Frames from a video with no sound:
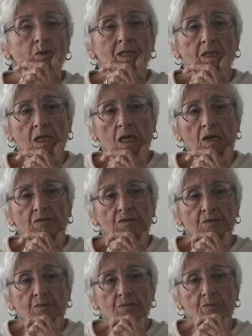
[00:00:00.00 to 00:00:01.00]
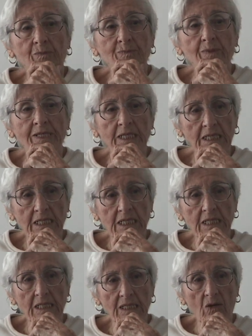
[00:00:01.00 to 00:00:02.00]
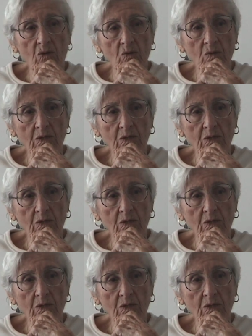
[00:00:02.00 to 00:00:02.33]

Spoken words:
was 6 years old.